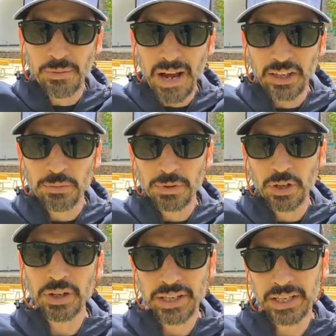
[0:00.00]
my
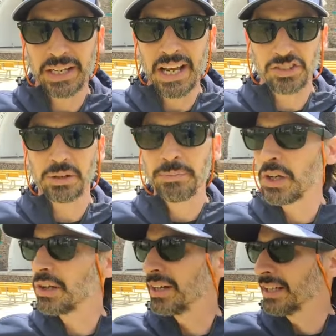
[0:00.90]
community. And as a
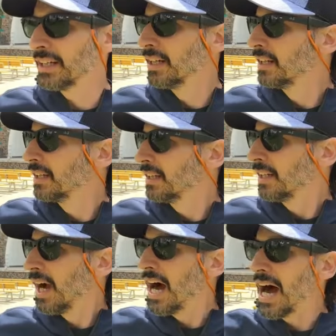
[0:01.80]
community,
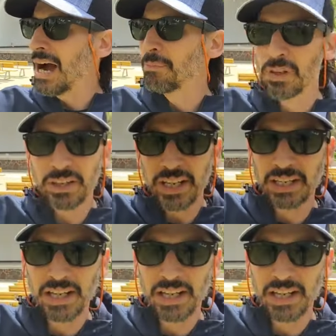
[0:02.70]
I'm looking